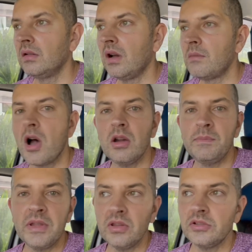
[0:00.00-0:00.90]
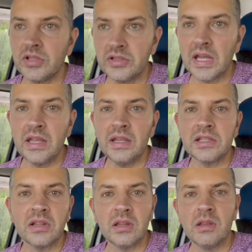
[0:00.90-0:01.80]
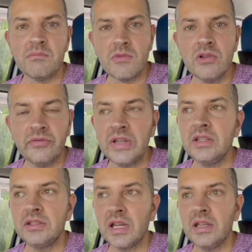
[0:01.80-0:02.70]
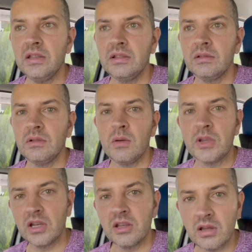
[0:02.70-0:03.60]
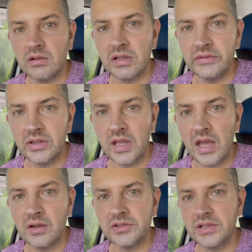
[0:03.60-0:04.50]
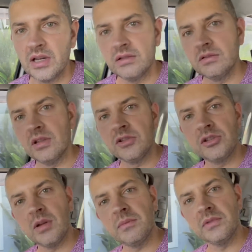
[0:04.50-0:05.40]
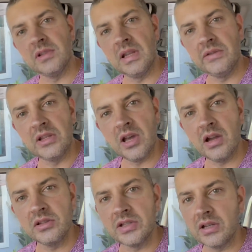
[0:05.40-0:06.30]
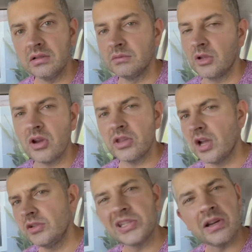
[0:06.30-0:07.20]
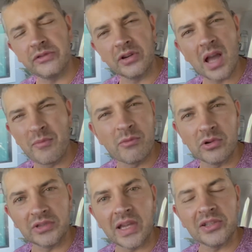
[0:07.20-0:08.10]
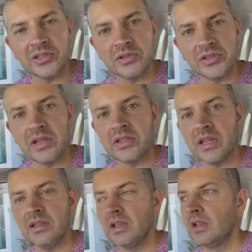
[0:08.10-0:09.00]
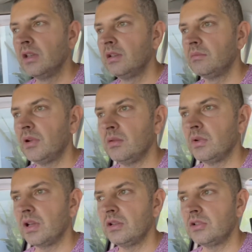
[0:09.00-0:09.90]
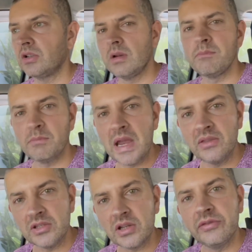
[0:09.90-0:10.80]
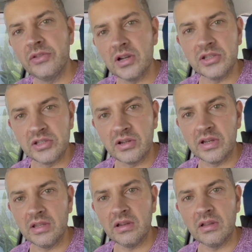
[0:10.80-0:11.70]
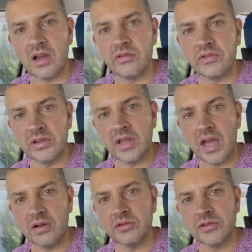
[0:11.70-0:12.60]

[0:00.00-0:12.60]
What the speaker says: I'm hoping that today is like a move-in day. Like we're going to go live in the house now and stop living in the hotel. We've got the hotel for a couple more days till Sunday, but we're going to try and make this our first night over in the house.